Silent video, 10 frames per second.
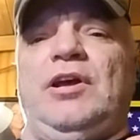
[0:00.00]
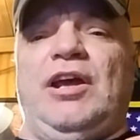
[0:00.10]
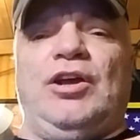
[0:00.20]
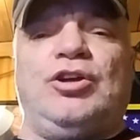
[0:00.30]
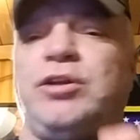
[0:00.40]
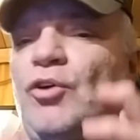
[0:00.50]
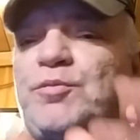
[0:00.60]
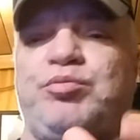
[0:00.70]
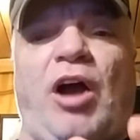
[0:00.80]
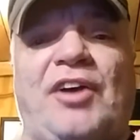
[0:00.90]
in close
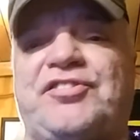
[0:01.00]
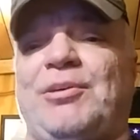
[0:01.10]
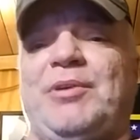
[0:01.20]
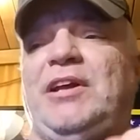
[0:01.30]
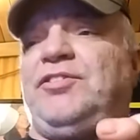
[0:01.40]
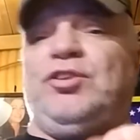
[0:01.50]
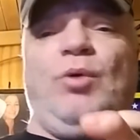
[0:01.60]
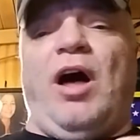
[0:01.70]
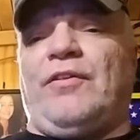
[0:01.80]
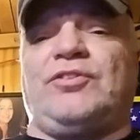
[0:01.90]
proximity
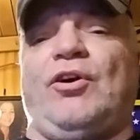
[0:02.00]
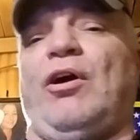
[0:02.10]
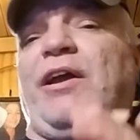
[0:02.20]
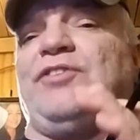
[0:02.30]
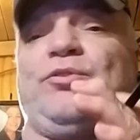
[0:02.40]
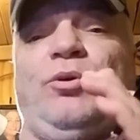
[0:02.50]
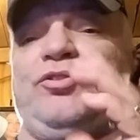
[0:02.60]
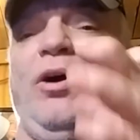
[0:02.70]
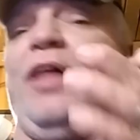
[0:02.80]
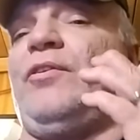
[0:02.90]
to other targets or
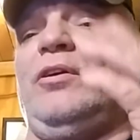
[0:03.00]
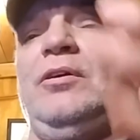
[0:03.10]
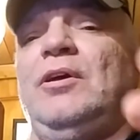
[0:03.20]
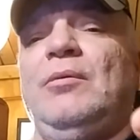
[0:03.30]
to other